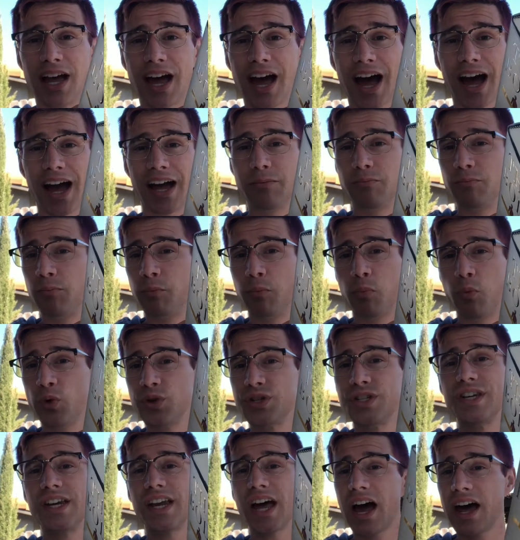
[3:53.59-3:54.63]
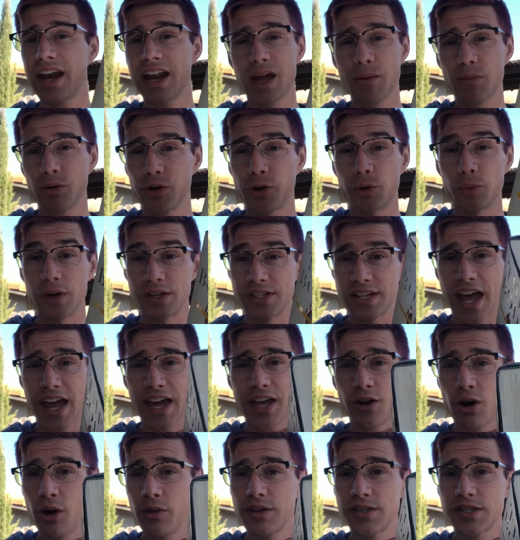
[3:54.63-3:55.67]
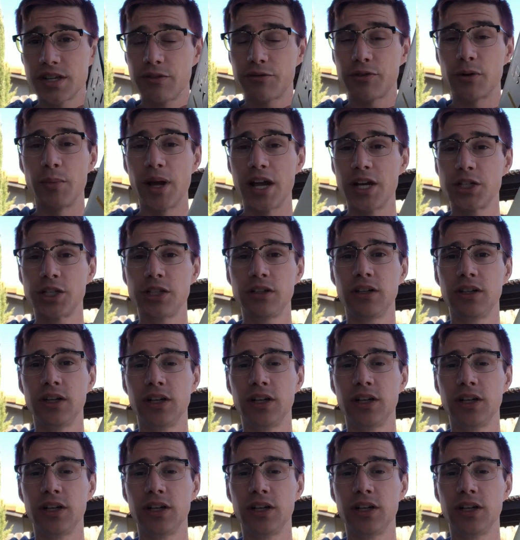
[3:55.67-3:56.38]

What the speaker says: I was not able to retain all this information,